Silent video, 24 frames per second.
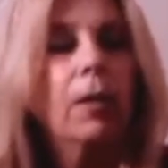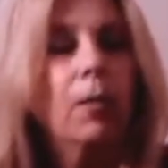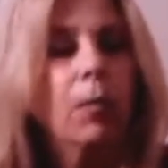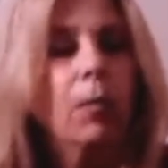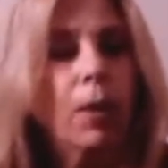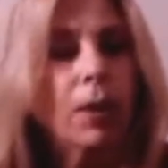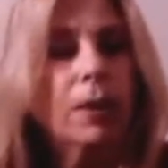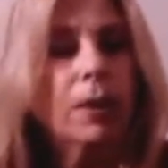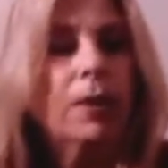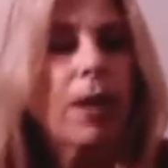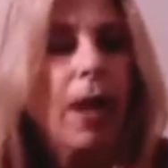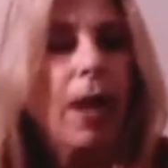
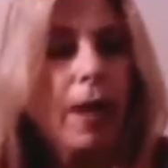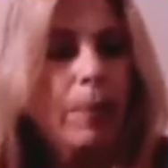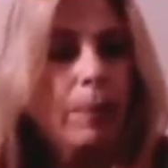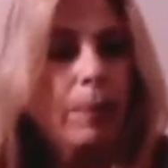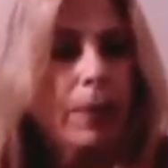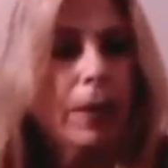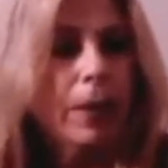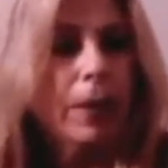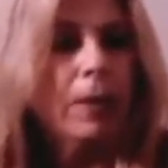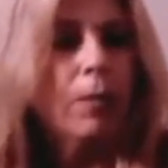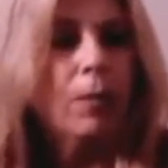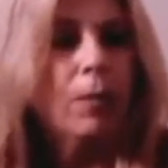what's
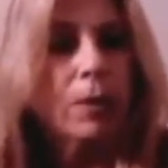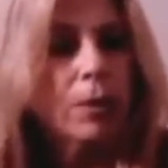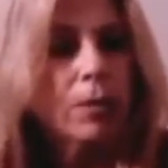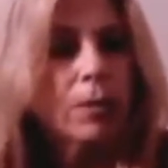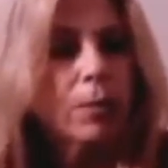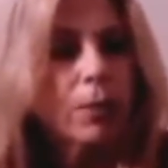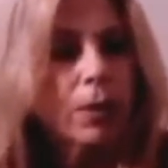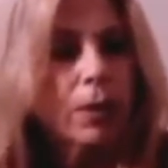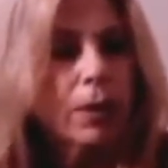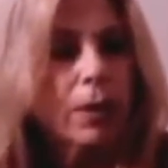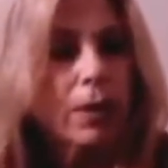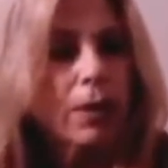happening, what's
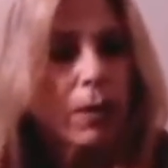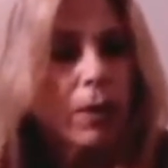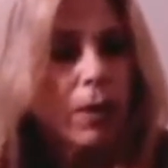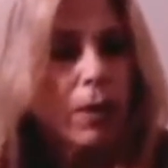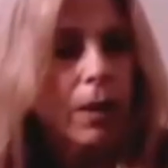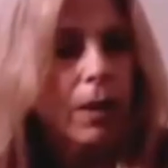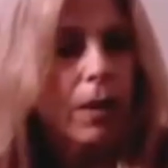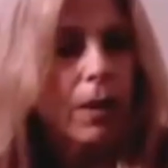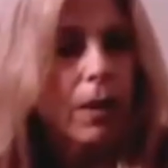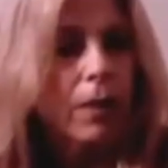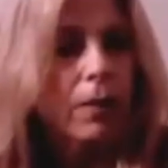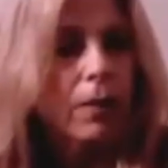really
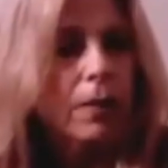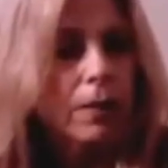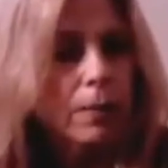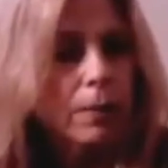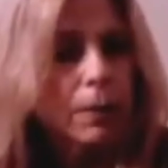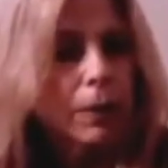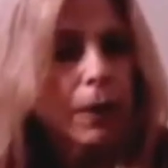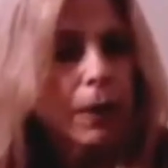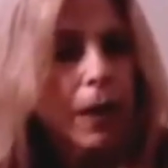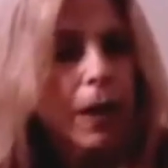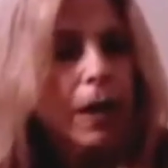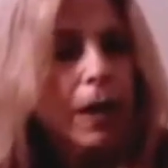going on this
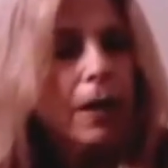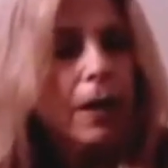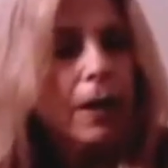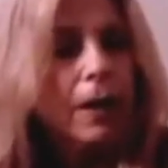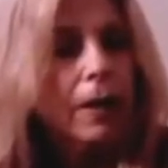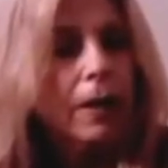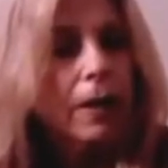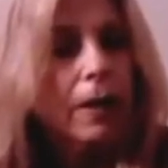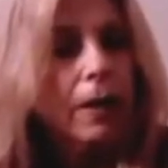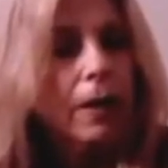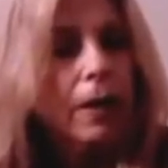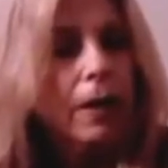planet.